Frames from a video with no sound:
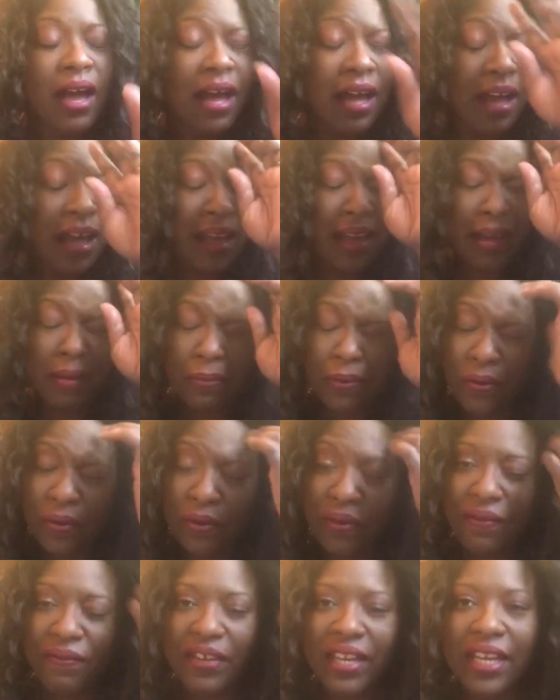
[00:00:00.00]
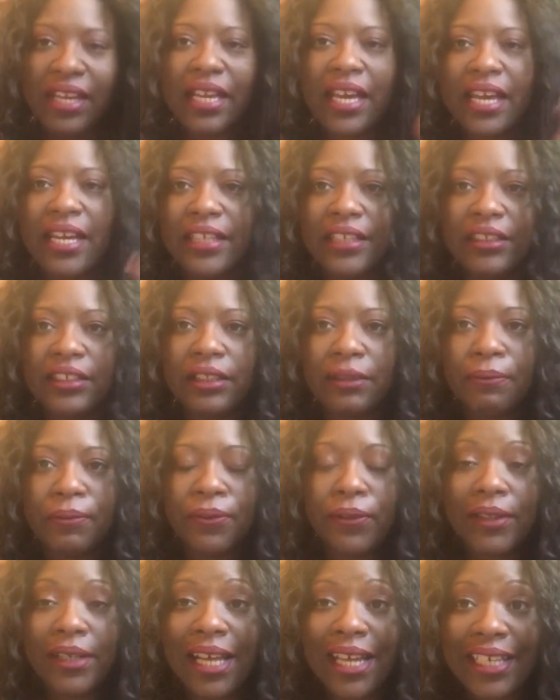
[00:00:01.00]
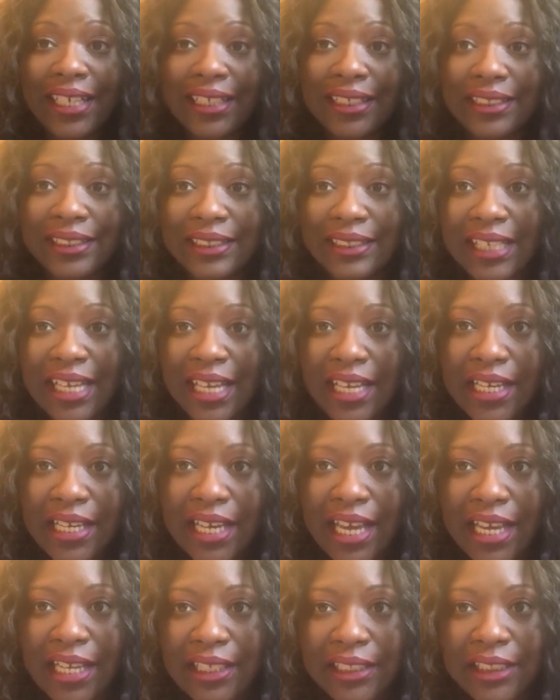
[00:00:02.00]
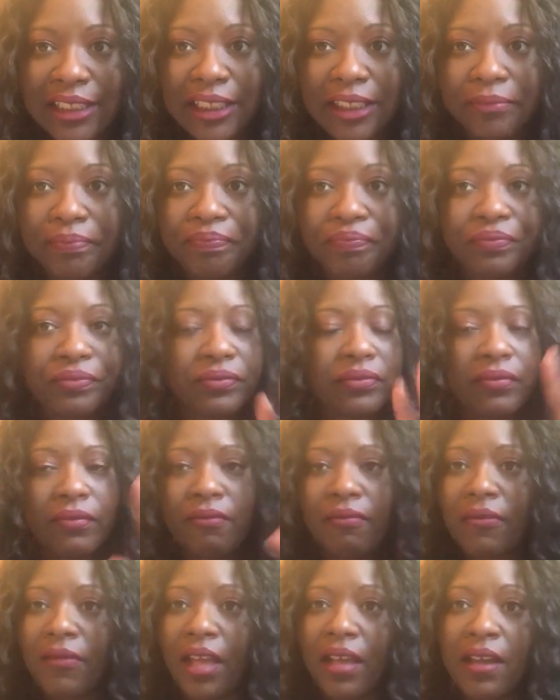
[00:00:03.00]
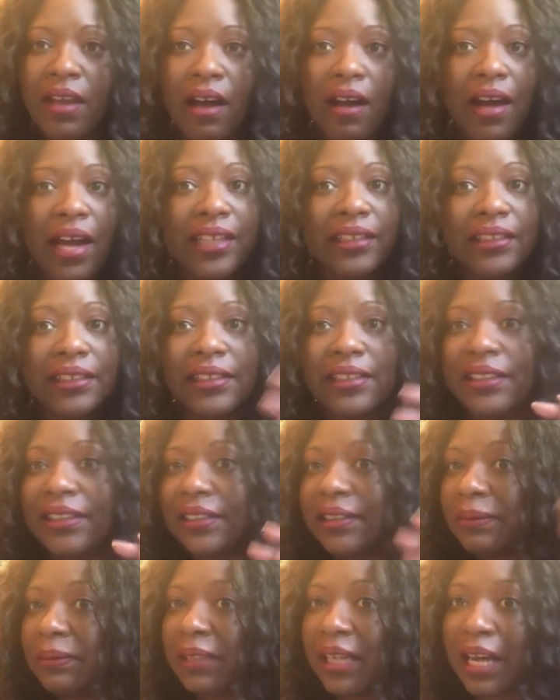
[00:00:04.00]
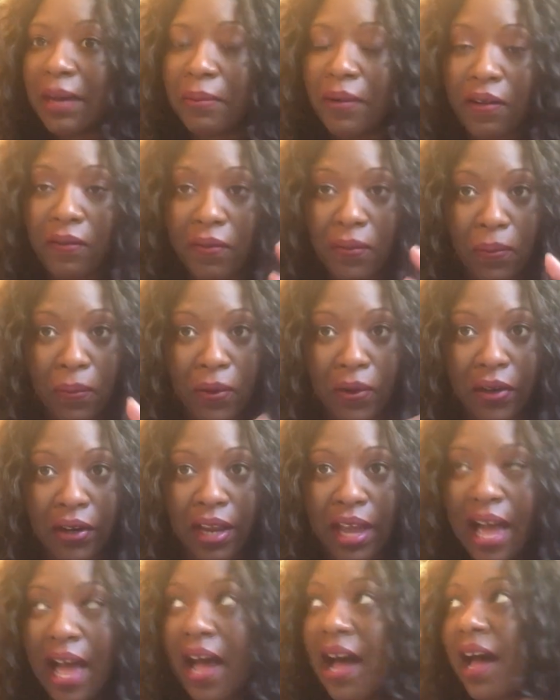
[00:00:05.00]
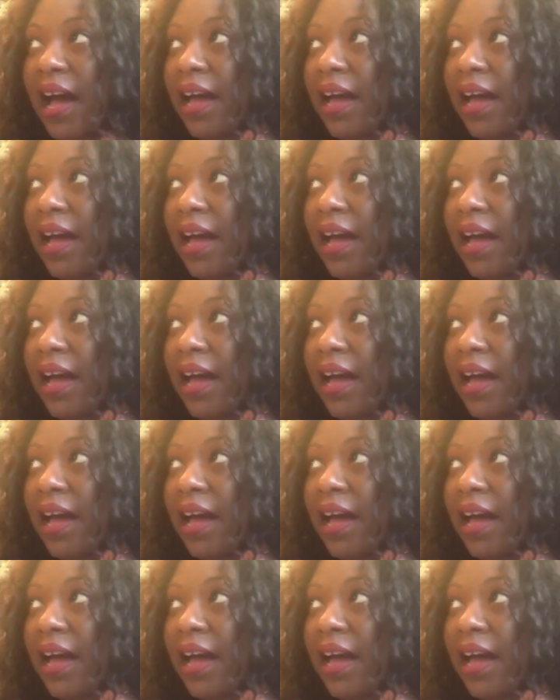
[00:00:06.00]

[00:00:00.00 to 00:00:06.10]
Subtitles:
I'm on vacation, more like a staycation. Y'all, I just needed some time off from work.